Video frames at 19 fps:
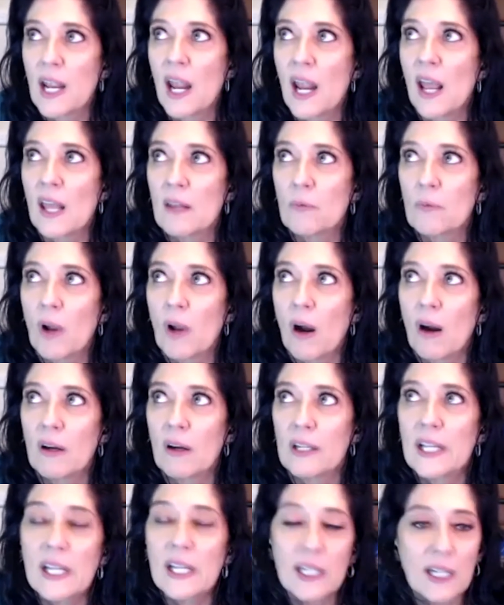And our
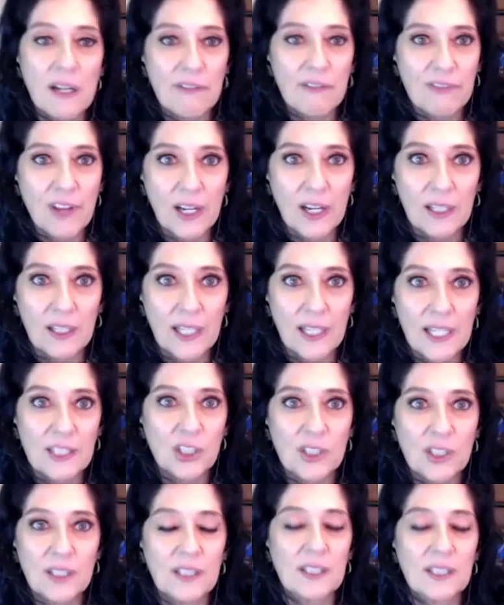heating and
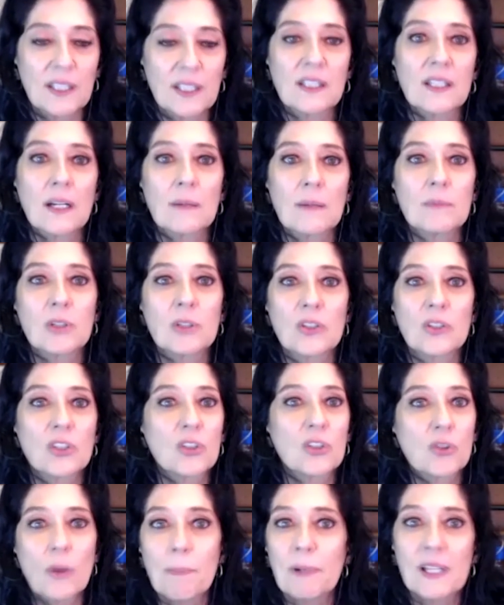ventilation systems are
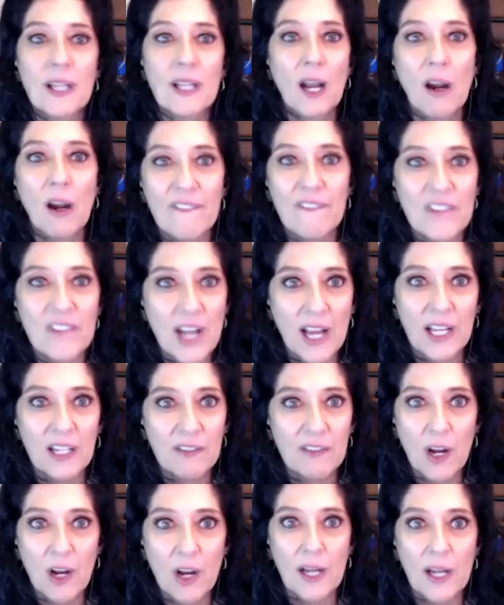stripping the air of
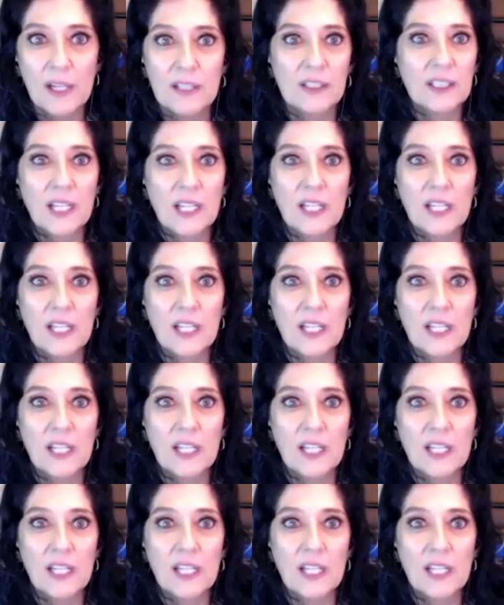negative ions.